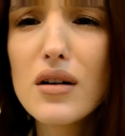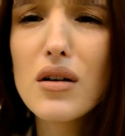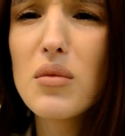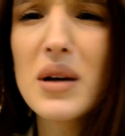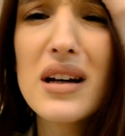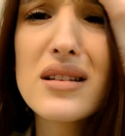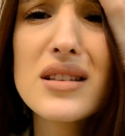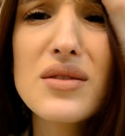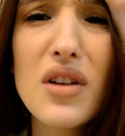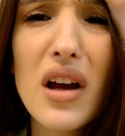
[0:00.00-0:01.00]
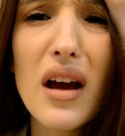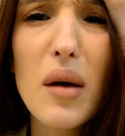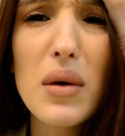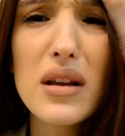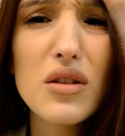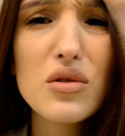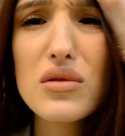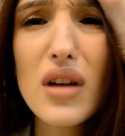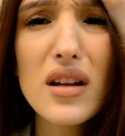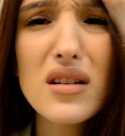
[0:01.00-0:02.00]
my god, it's 3 a.m.
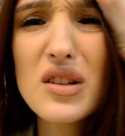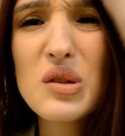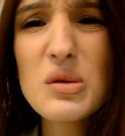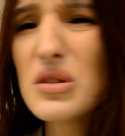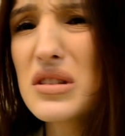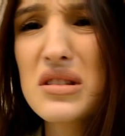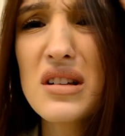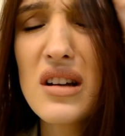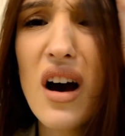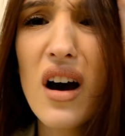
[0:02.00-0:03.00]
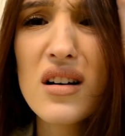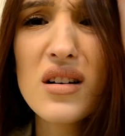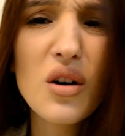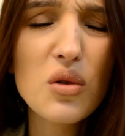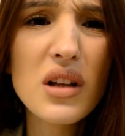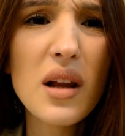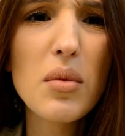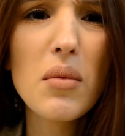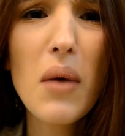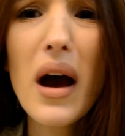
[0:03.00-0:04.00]
I need to just go sleep. Bye